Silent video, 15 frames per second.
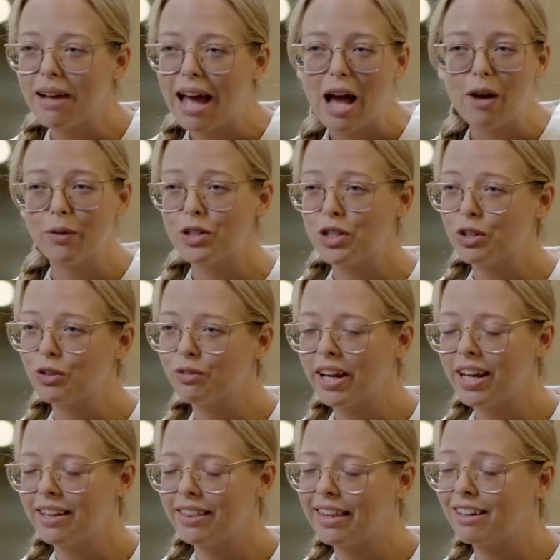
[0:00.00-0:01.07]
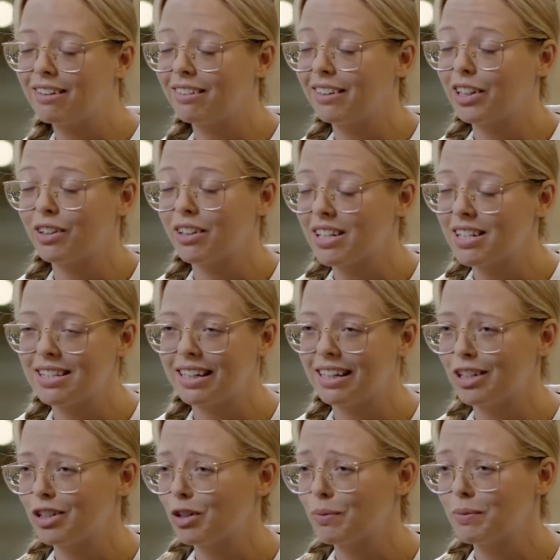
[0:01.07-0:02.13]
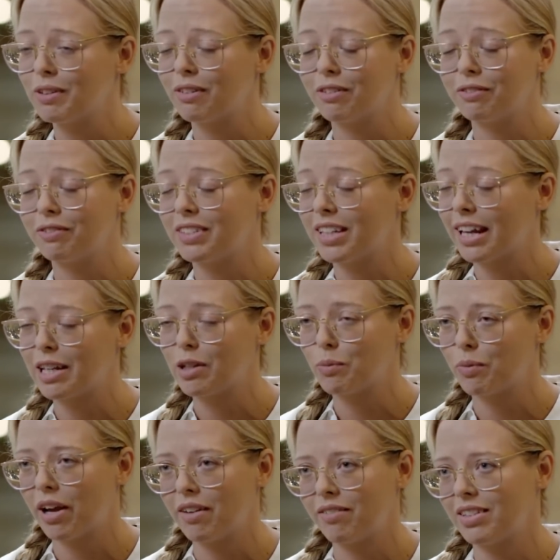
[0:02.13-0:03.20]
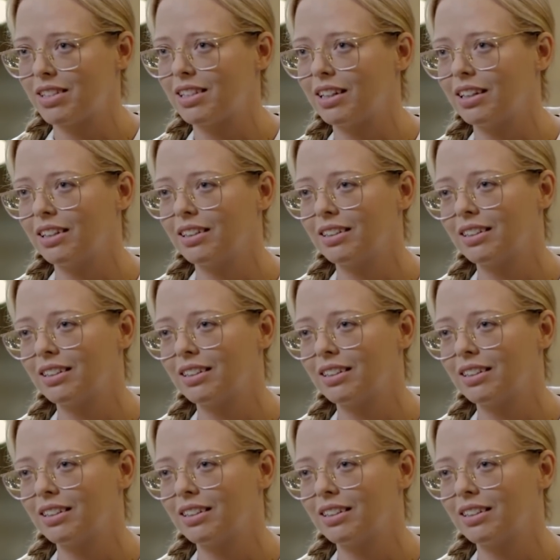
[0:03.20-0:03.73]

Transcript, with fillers: How would you rate their literacy in terms of tech and privacy?